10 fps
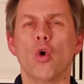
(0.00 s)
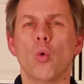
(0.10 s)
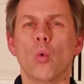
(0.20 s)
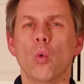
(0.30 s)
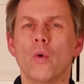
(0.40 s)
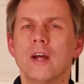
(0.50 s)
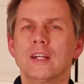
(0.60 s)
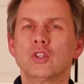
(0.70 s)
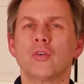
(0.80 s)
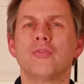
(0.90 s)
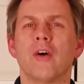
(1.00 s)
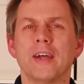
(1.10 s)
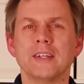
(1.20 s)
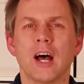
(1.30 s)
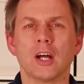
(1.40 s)
or to
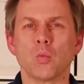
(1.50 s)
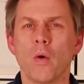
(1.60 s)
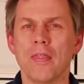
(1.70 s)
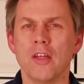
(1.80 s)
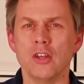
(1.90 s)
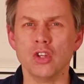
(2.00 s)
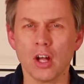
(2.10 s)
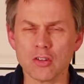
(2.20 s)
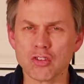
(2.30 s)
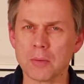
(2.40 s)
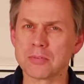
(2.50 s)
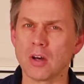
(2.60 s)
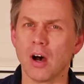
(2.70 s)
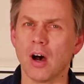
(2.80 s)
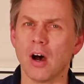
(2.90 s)
find out what the knowledge gaps
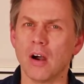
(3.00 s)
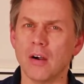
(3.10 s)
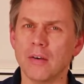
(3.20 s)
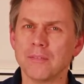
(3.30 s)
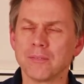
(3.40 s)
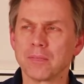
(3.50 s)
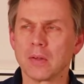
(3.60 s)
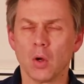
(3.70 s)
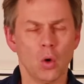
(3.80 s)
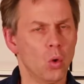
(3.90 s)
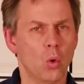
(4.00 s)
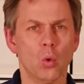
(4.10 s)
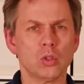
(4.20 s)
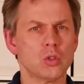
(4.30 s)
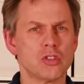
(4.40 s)
are,
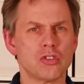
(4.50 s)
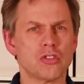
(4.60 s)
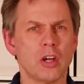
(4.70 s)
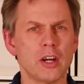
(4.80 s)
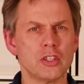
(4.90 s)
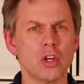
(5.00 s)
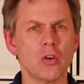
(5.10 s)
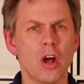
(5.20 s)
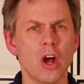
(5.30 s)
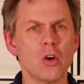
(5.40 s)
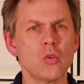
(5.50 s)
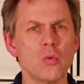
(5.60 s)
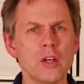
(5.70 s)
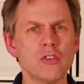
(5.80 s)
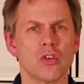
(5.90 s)
or to start your own
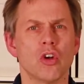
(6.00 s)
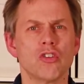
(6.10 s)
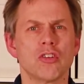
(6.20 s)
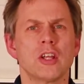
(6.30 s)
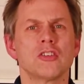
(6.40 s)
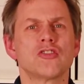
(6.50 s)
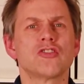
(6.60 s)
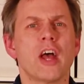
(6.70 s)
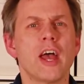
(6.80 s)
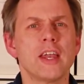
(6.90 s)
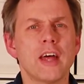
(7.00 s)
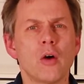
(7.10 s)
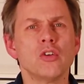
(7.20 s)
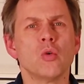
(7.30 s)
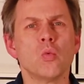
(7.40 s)
research and understand how
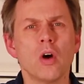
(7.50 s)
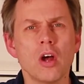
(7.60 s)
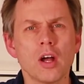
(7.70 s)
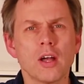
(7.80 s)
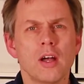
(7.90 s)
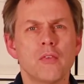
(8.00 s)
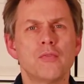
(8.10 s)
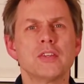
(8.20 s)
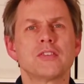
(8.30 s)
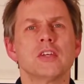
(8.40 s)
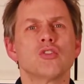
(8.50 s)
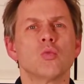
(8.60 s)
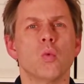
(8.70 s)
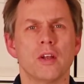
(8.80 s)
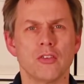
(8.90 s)
your work fits into
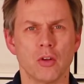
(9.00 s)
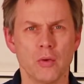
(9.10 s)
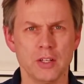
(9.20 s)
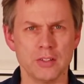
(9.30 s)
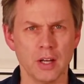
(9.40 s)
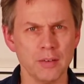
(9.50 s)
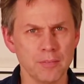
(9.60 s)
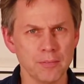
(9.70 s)
what is already done,